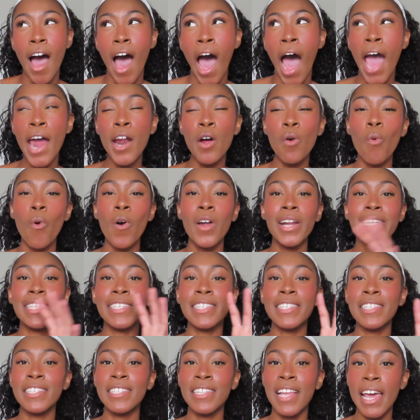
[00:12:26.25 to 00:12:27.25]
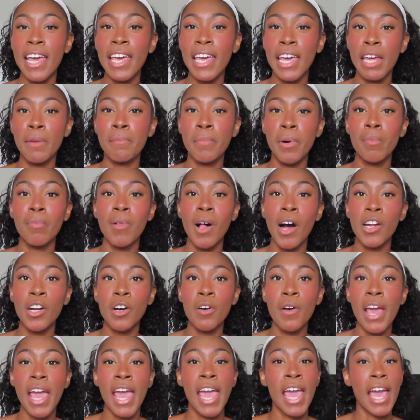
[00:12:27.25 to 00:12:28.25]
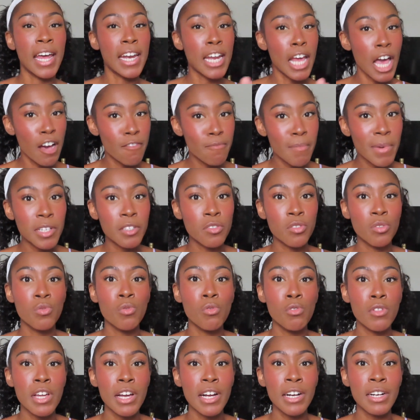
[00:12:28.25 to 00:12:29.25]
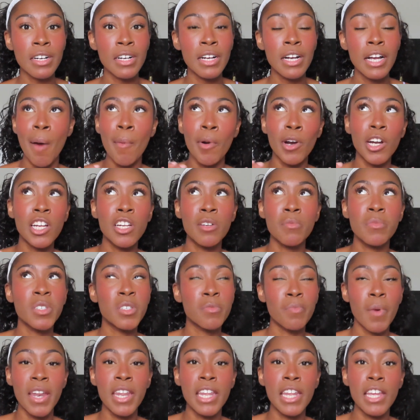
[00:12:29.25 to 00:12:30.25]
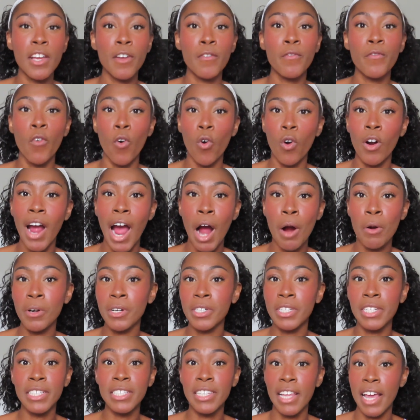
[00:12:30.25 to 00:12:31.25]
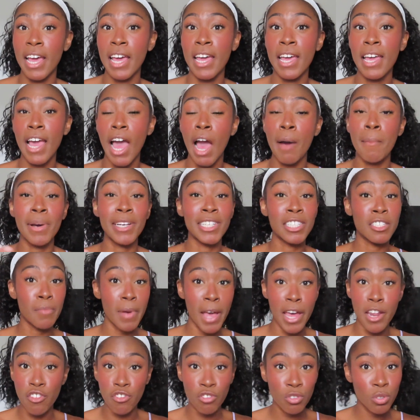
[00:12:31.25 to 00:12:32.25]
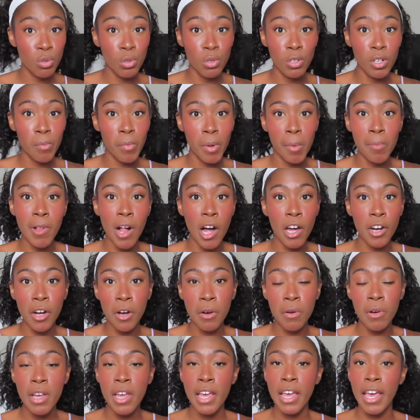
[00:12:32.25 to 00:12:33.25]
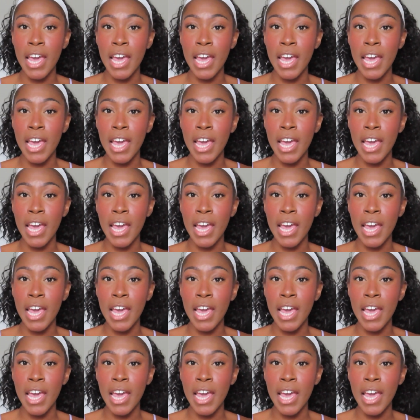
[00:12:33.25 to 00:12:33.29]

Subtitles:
I don't want to stay in Poblado and have my school there. I'm already going to be spending 4 hours a day at my Spanish school in Poblado.